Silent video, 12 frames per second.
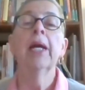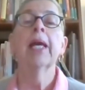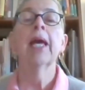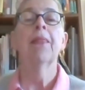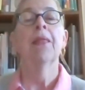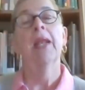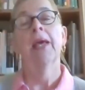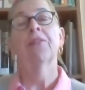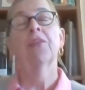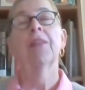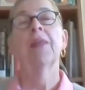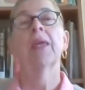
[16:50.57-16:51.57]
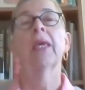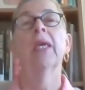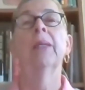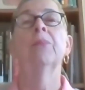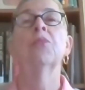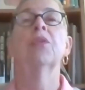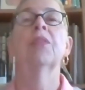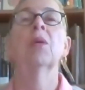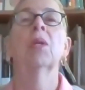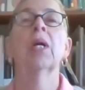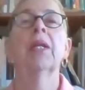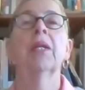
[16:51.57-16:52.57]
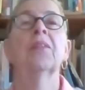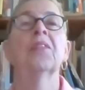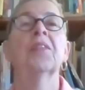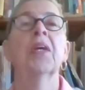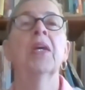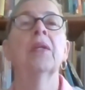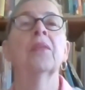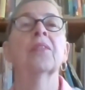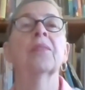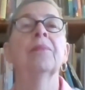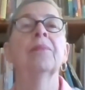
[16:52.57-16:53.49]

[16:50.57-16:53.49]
and then after they came to the United States.